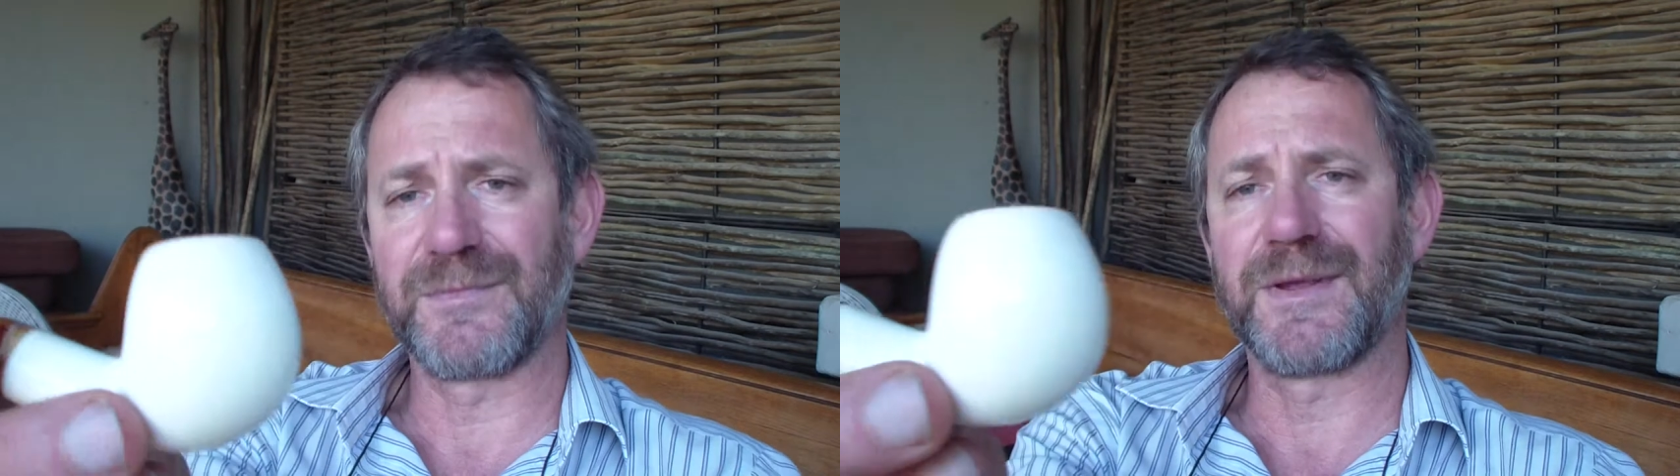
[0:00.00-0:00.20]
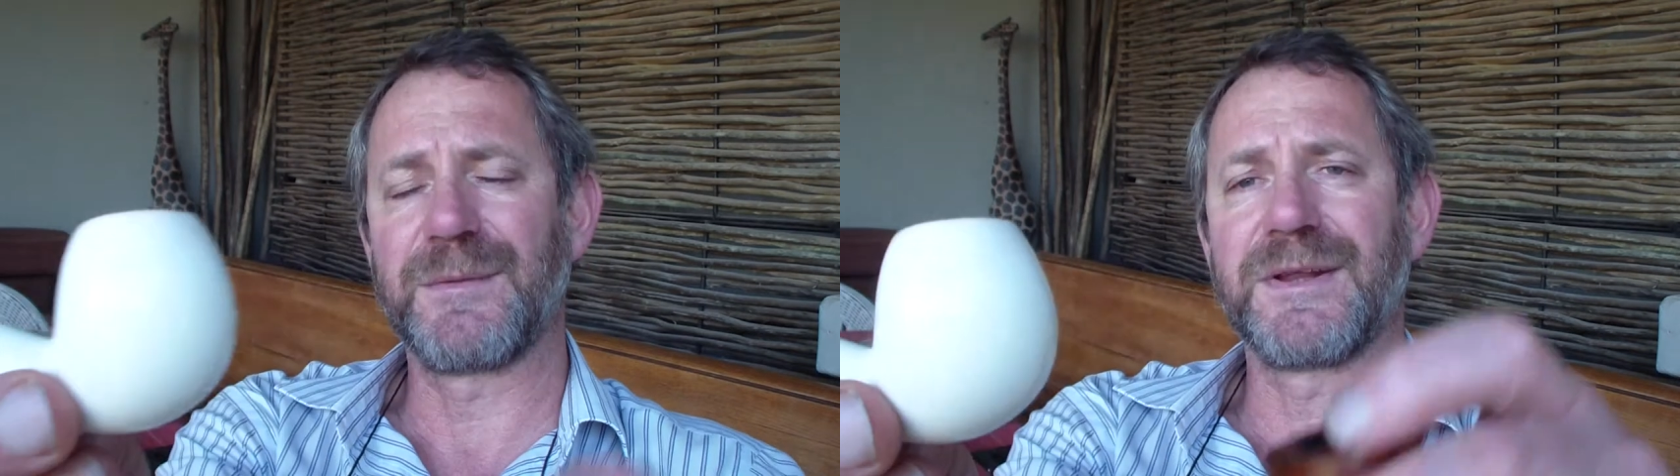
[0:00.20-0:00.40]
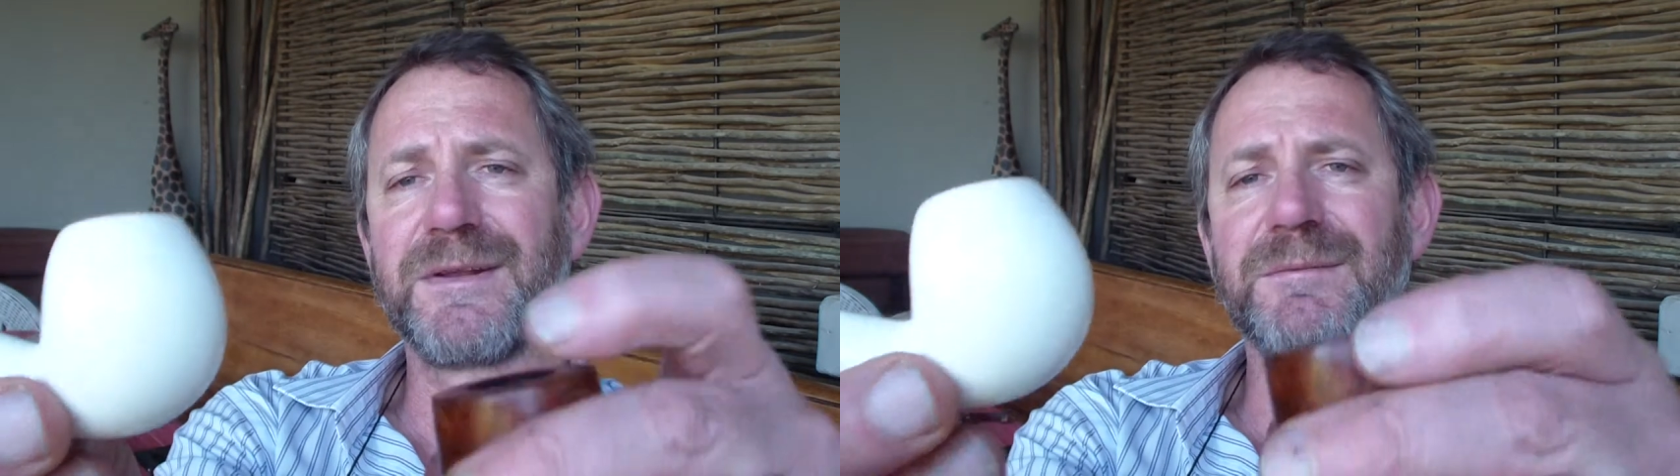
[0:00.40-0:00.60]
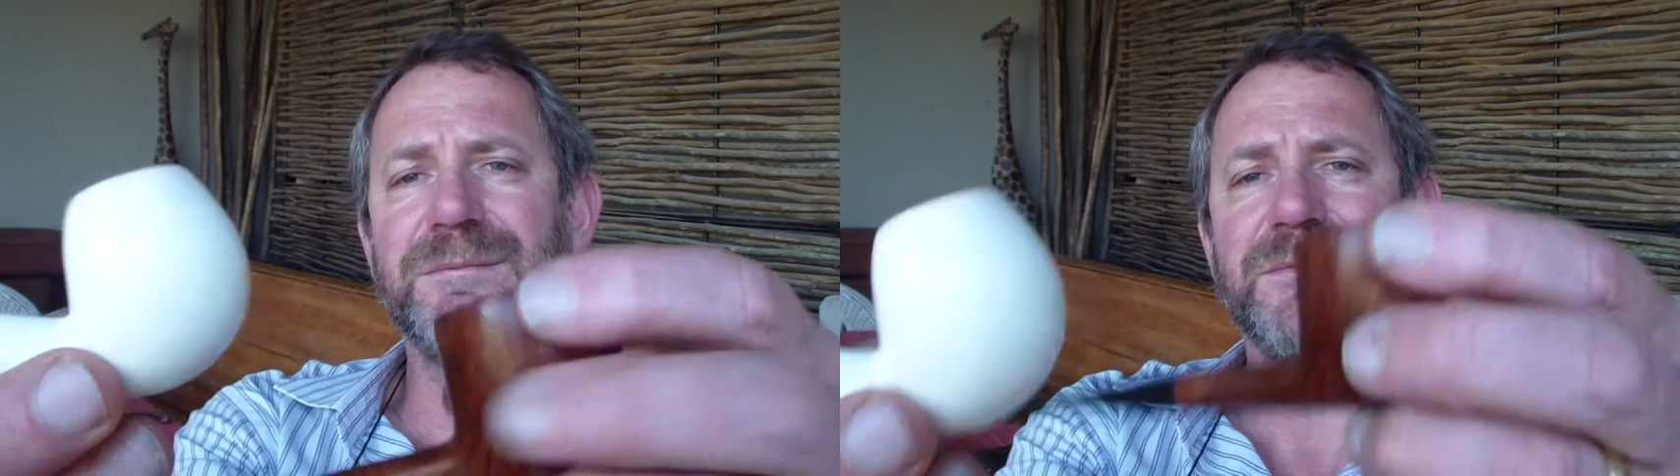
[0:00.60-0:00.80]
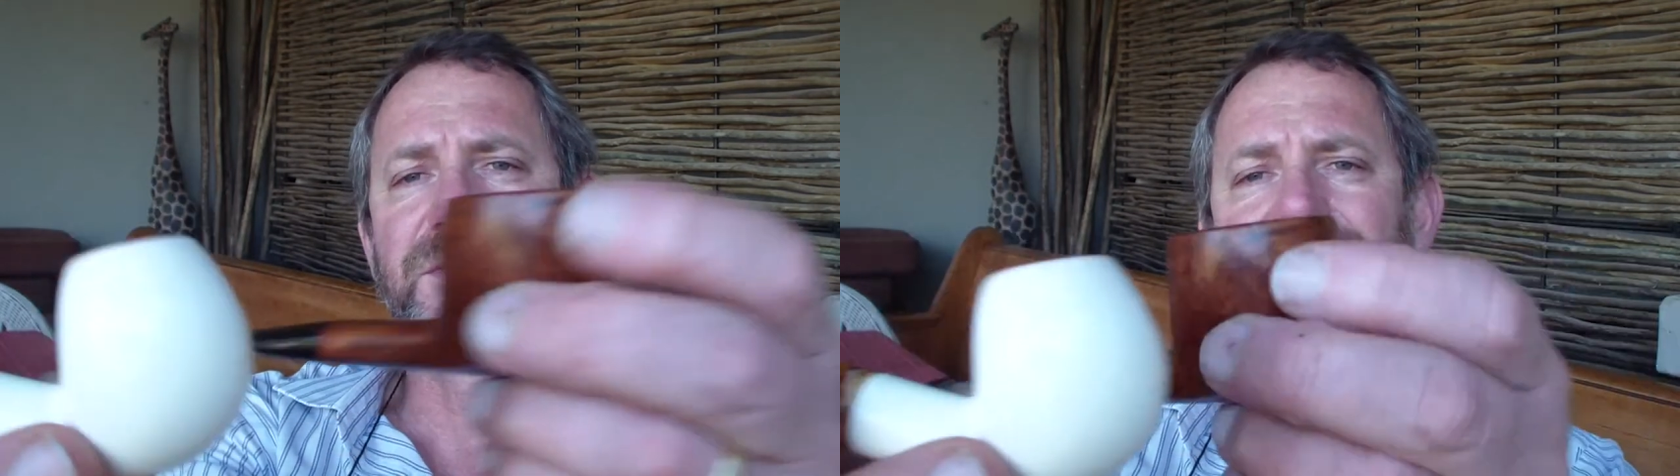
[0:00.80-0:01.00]
mean,
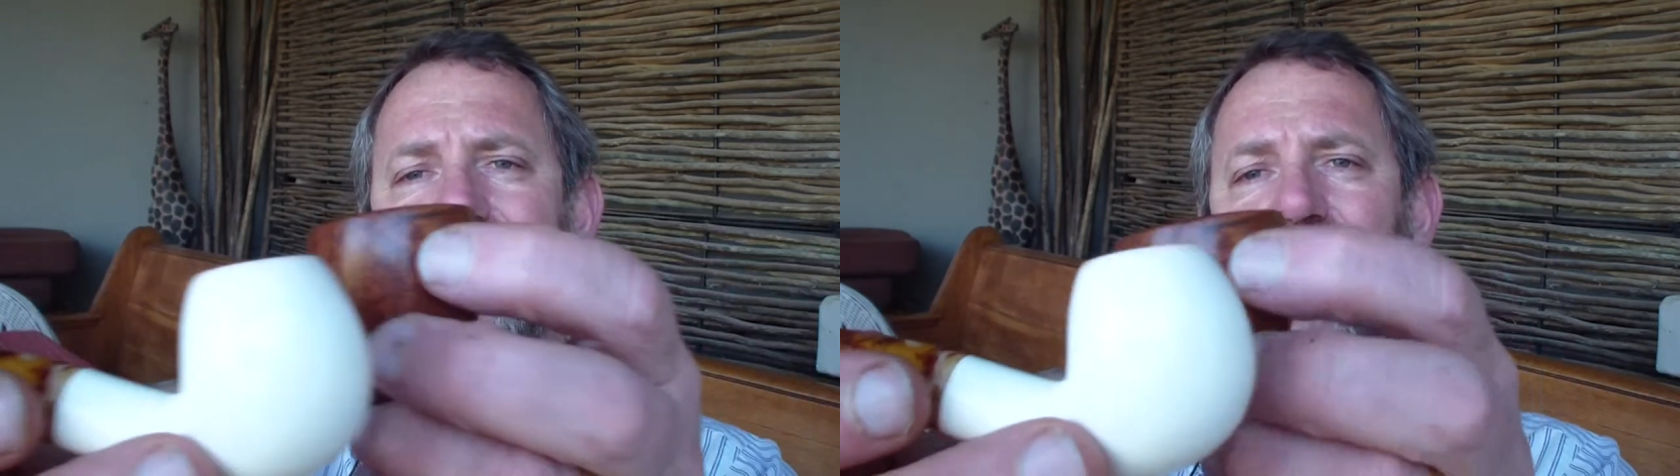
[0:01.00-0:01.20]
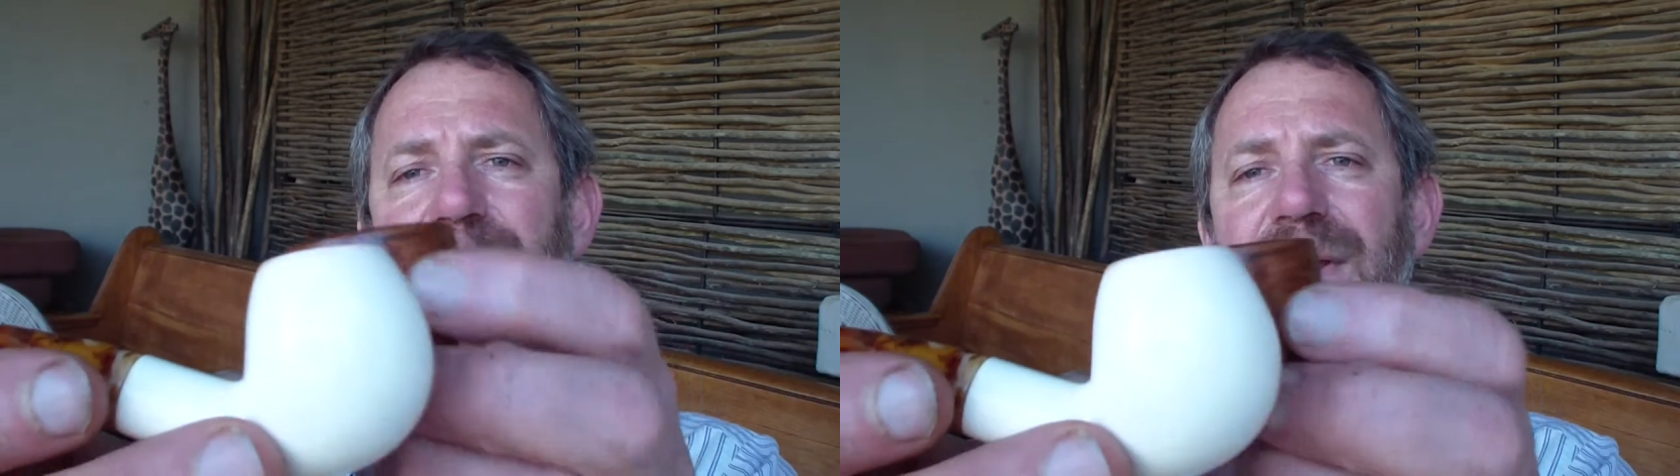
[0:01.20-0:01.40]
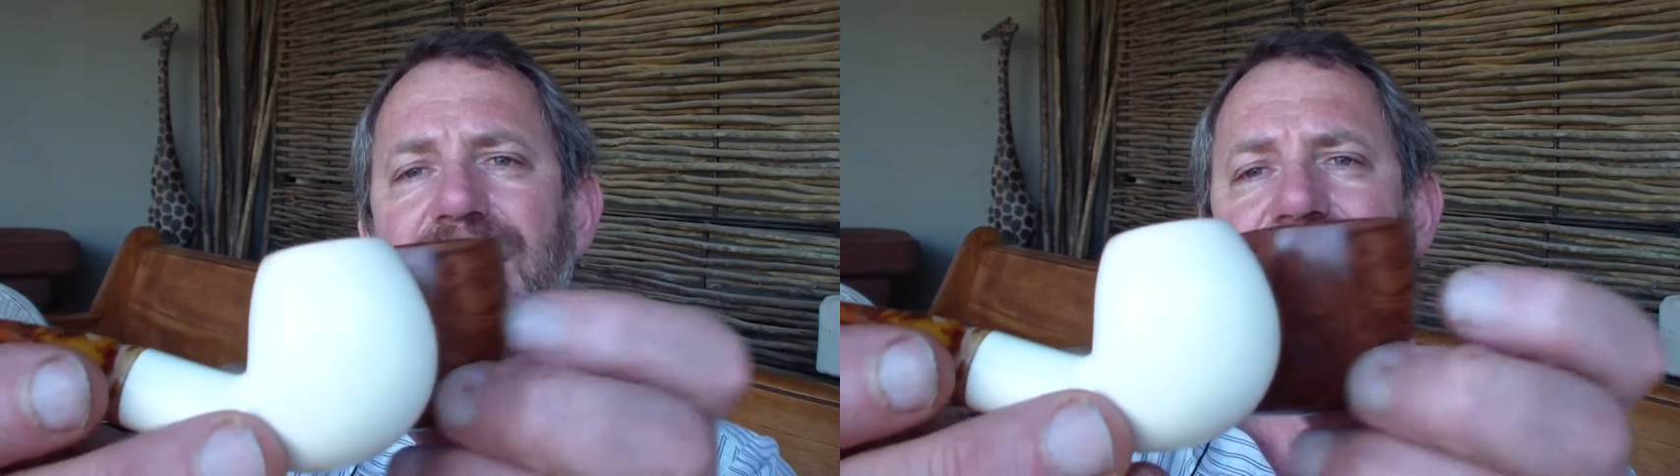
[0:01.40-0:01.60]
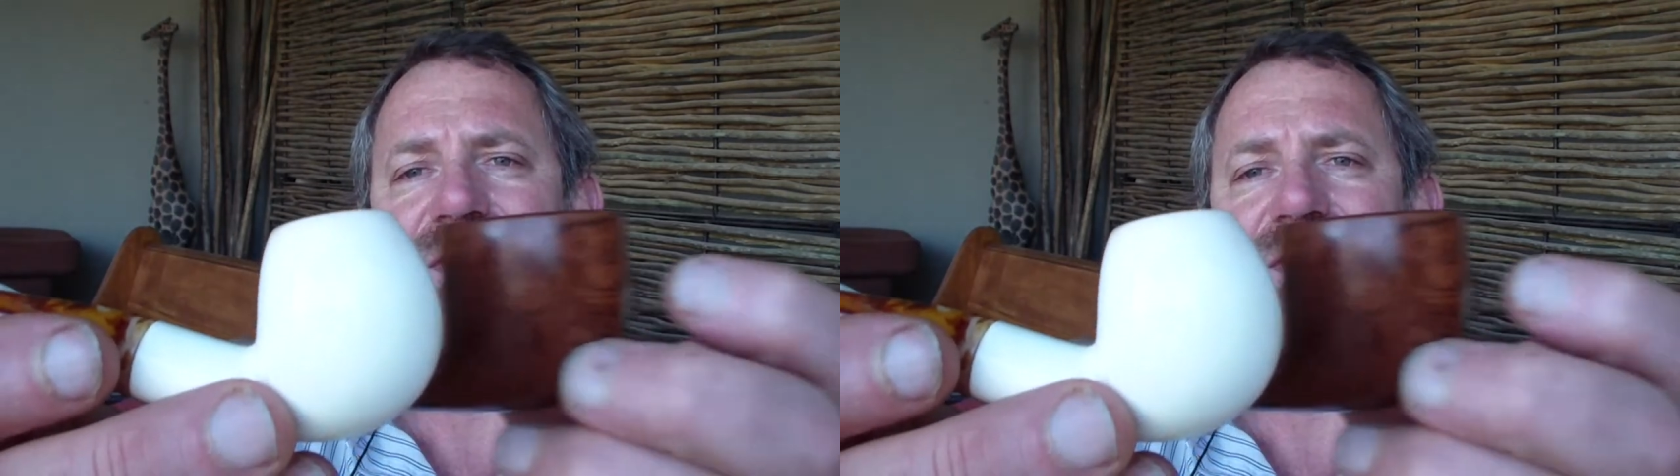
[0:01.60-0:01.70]
just compare it